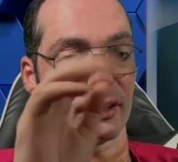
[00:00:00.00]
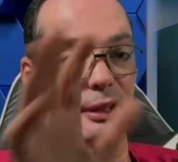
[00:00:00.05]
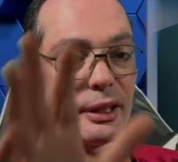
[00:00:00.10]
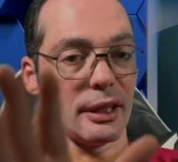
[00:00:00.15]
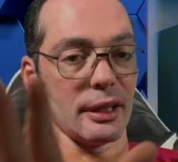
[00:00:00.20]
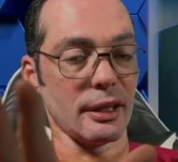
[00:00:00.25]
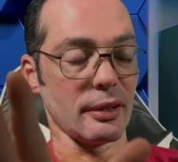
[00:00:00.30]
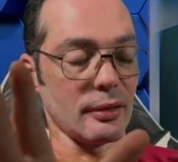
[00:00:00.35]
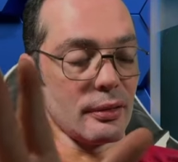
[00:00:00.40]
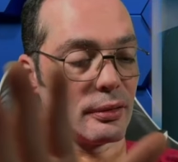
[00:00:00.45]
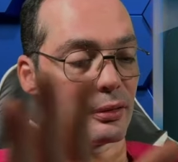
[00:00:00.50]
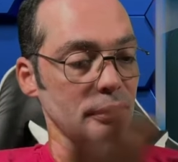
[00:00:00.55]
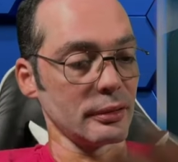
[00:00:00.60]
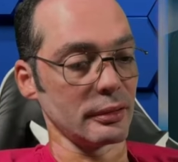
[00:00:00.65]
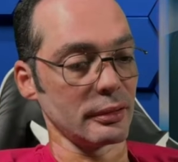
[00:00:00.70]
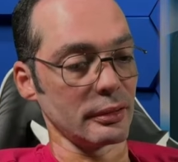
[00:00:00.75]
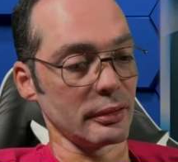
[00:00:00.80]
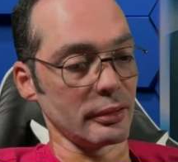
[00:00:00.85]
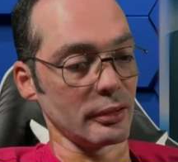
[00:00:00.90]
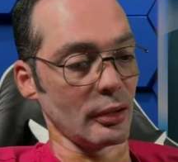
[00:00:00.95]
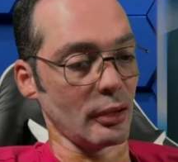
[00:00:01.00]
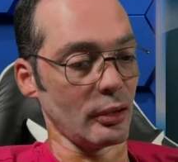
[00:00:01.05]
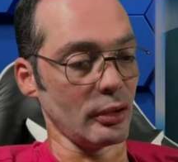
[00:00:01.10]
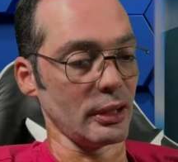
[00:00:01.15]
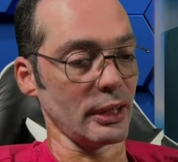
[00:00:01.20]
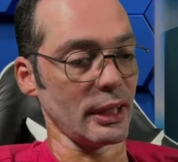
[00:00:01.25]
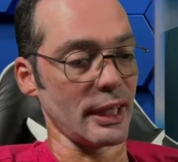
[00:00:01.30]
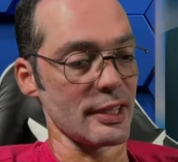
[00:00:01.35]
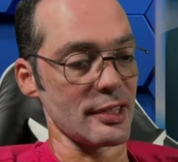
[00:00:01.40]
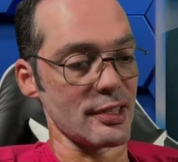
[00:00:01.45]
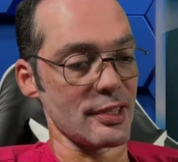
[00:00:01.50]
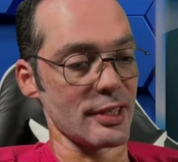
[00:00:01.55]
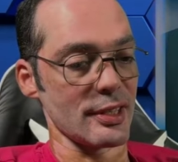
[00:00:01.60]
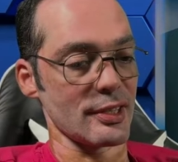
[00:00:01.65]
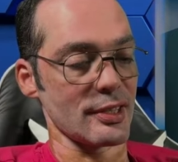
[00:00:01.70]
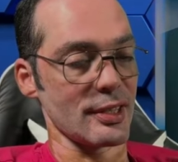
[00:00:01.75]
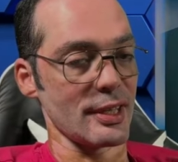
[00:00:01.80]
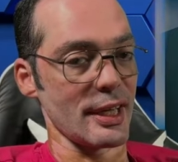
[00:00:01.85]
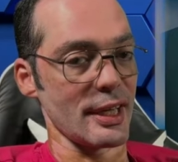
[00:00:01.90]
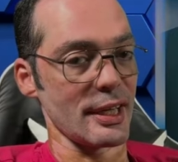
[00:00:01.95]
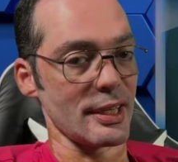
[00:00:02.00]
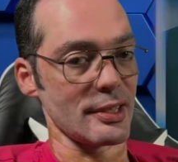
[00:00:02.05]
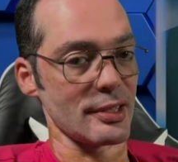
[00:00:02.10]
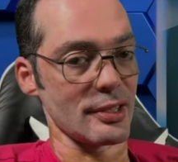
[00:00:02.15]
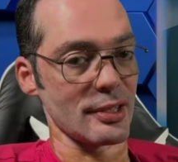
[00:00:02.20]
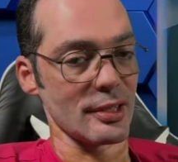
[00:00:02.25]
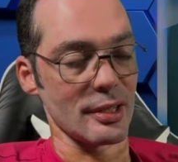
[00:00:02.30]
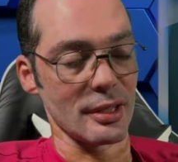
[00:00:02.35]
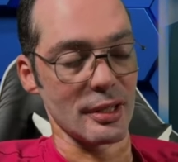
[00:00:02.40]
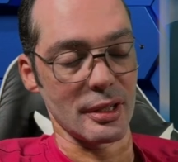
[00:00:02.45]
Now, on last 6 days.